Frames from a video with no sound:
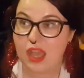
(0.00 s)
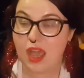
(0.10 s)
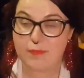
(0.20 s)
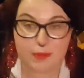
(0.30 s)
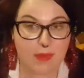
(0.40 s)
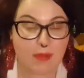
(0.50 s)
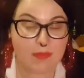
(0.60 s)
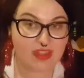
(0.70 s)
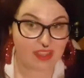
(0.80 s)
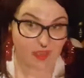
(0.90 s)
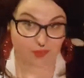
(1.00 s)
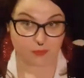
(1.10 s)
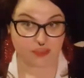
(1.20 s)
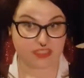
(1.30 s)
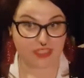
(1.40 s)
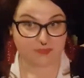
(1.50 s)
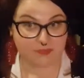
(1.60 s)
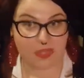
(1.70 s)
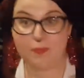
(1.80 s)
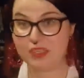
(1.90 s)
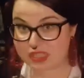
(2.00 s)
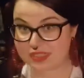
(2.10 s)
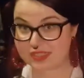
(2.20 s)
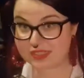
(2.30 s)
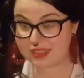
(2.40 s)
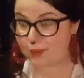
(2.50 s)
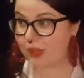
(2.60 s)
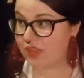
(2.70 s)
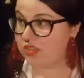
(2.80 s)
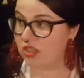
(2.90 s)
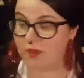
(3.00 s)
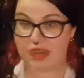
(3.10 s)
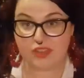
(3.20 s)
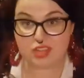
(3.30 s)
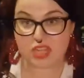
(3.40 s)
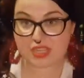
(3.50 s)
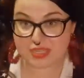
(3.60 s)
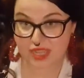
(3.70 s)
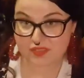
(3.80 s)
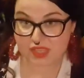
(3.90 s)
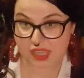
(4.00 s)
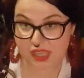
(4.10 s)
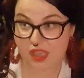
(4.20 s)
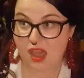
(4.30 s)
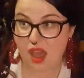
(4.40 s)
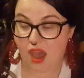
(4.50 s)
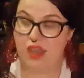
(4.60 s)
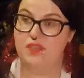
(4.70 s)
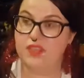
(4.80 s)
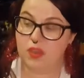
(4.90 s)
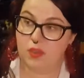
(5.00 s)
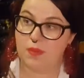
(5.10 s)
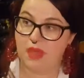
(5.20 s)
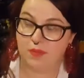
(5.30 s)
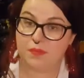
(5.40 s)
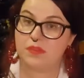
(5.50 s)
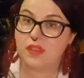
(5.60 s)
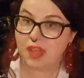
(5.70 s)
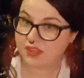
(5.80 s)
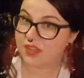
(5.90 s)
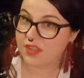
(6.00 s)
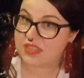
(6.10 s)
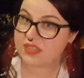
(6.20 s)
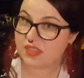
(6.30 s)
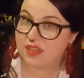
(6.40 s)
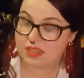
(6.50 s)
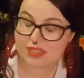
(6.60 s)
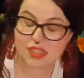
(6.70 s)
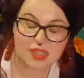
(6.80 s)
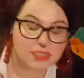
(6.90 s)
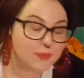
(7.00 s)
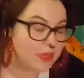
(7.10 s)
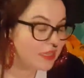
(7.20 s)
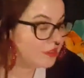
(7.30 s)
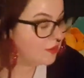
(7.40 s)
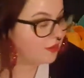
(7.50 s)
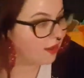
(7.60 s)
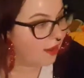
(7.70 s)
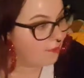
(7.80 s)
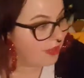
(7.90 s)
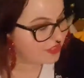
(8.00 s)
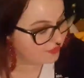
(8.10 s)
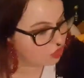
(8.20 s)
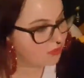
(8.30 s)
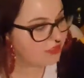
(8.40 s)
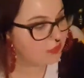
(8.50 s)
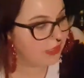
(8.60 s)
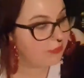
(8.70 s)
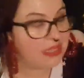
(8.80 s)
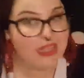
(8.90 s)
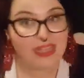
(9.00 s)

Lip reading: And my mum and I have our routine in Manchester, and we have to go and have, she has KFC, I have Taco Bell, and you know, that's our lunch break on our massive shopping trip.